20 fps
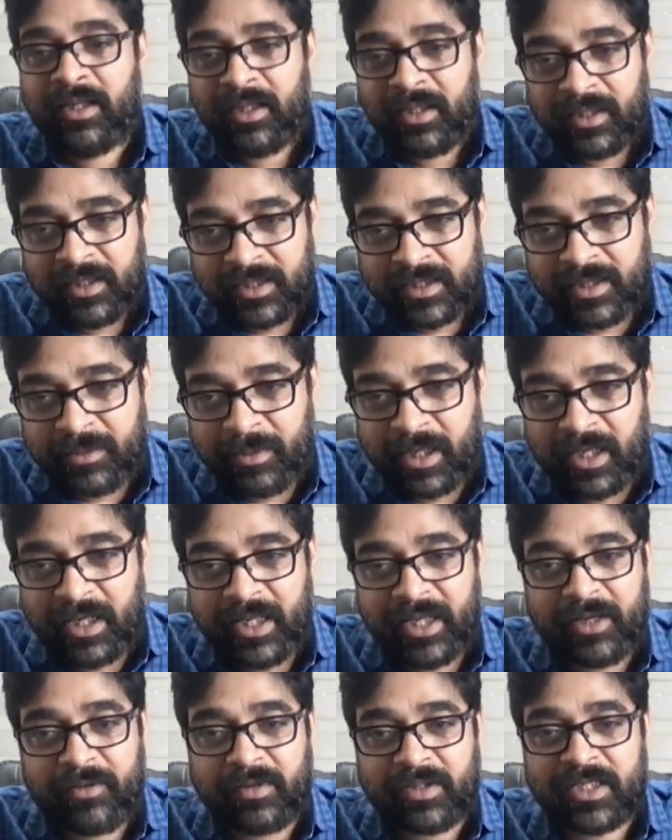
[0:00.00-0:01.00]

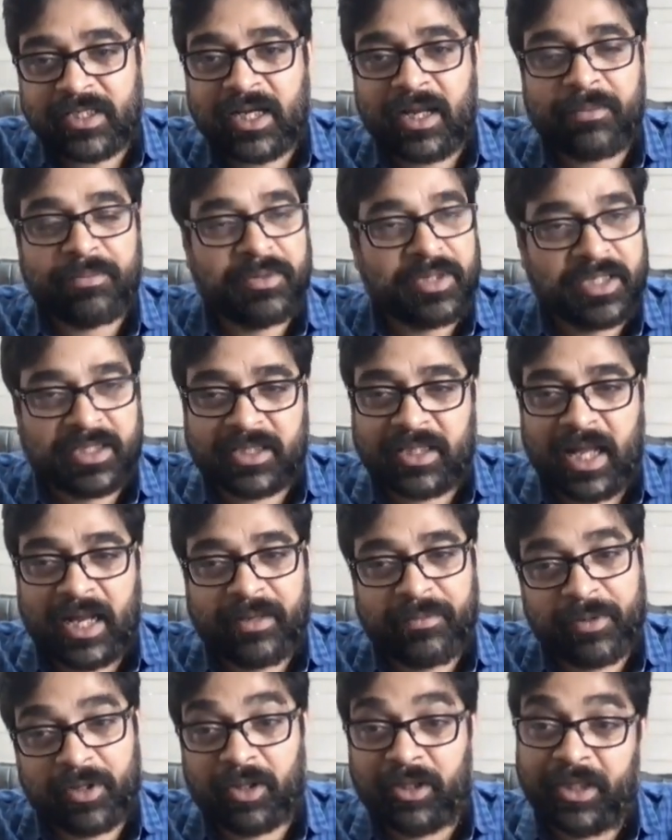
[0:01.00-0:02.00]
Similarly, equation of this line,
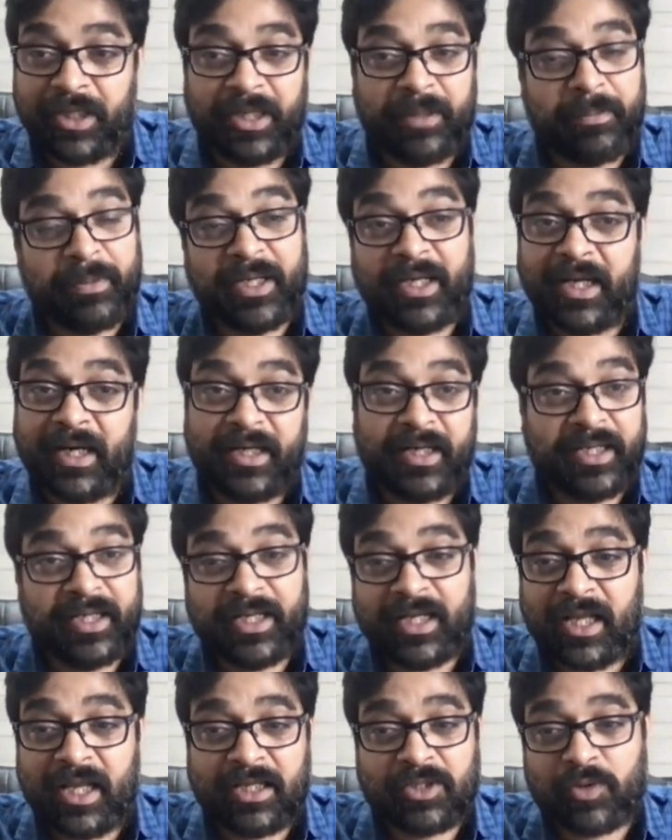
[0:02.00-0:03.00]
because D, B and E
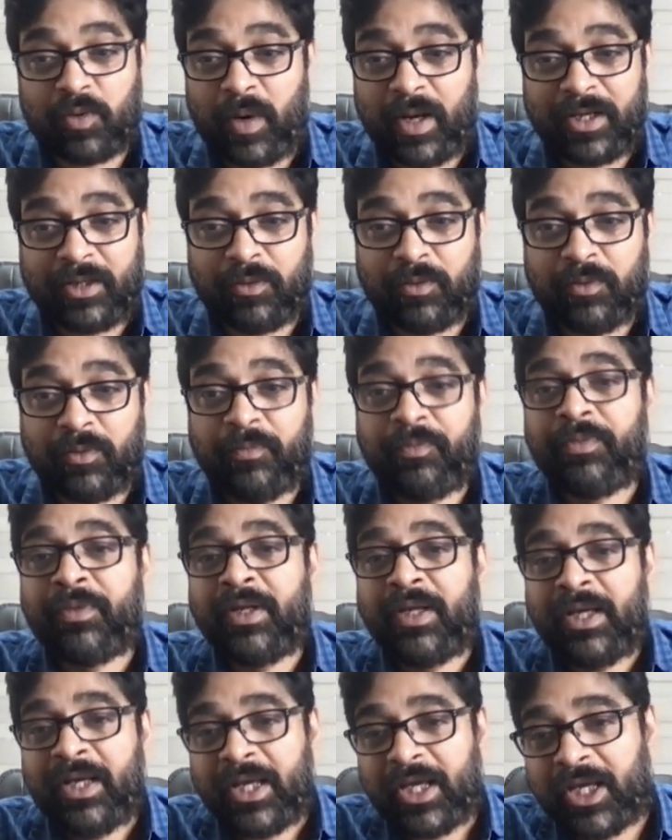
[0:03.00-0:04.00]
also I know.
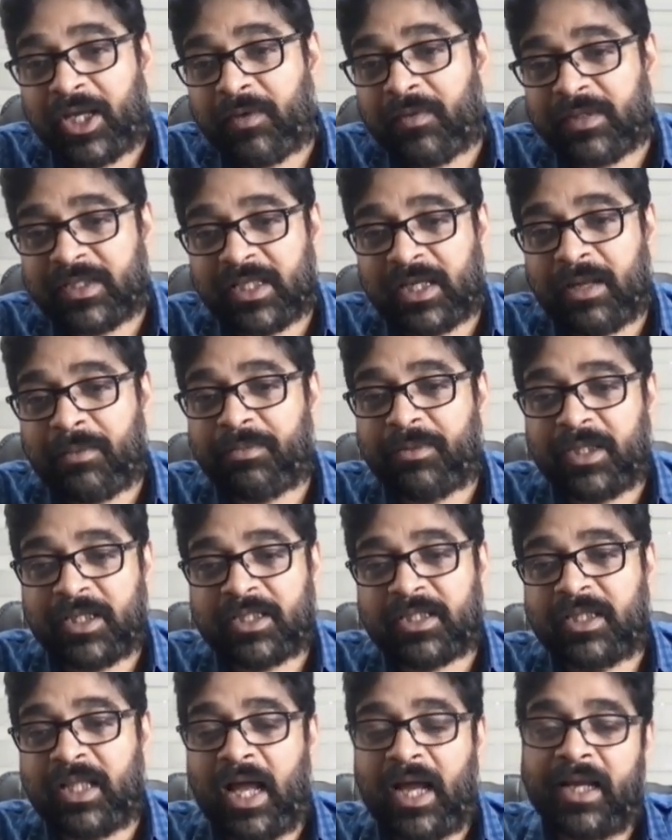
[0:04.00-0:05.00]
Equation of
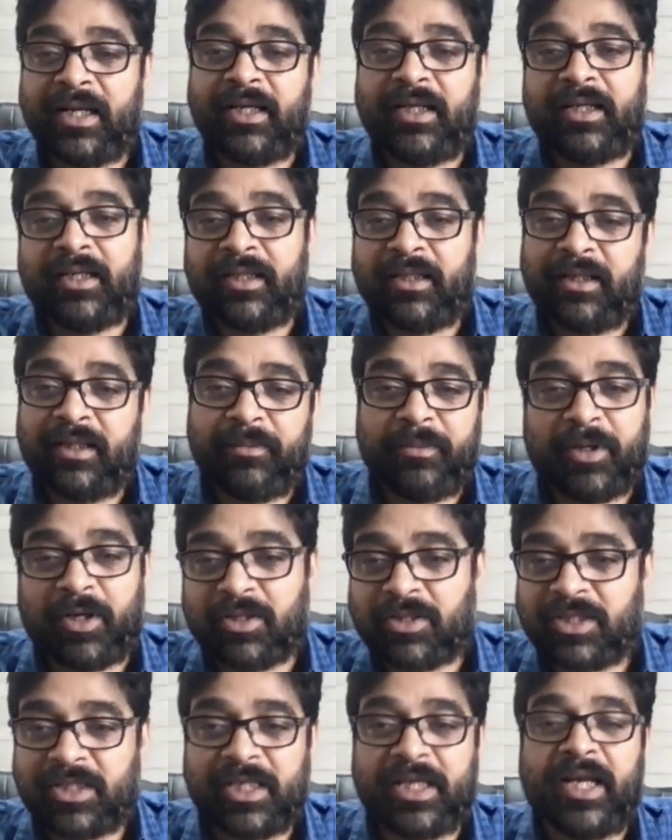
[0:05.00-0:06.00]
this line,
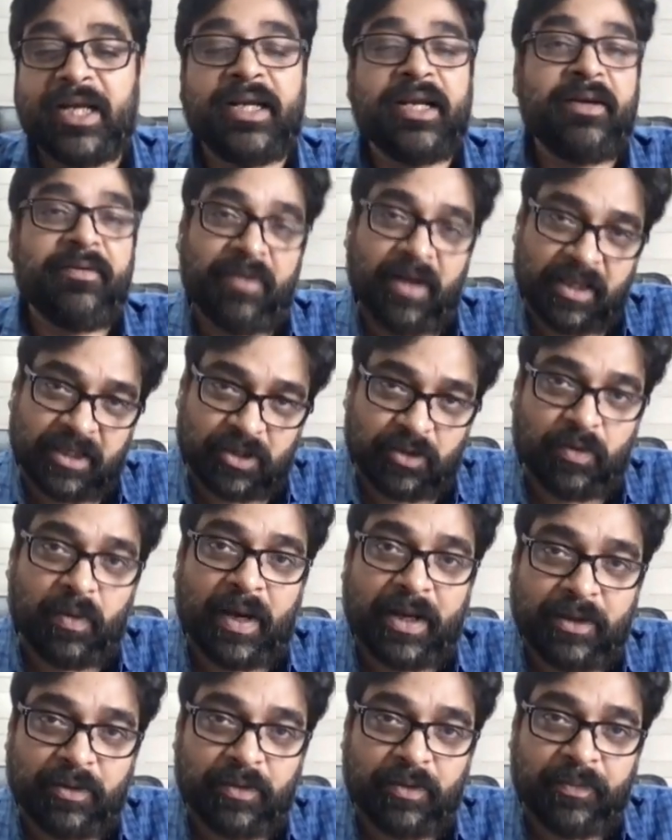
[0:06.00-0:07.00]
because C and F also
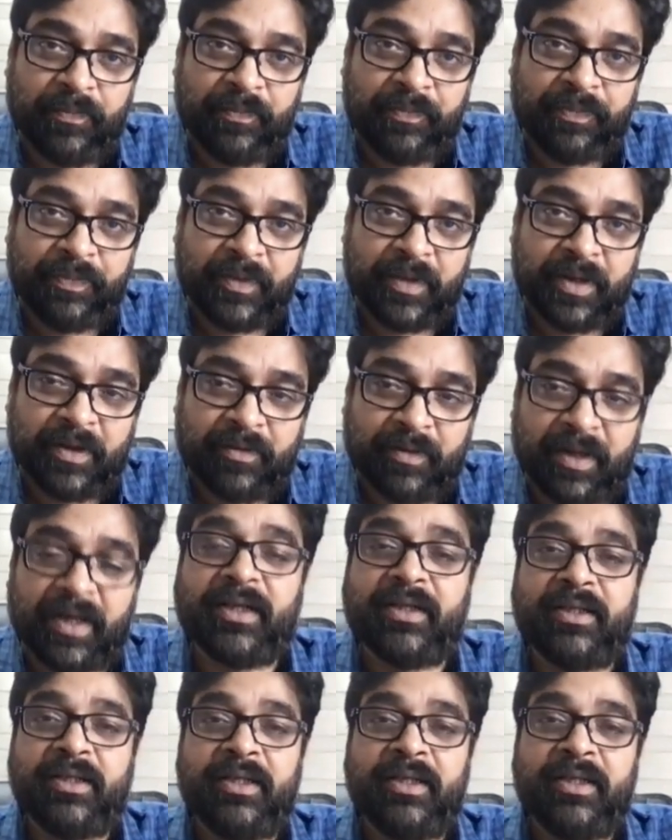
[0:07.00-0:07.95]
I know. Correct?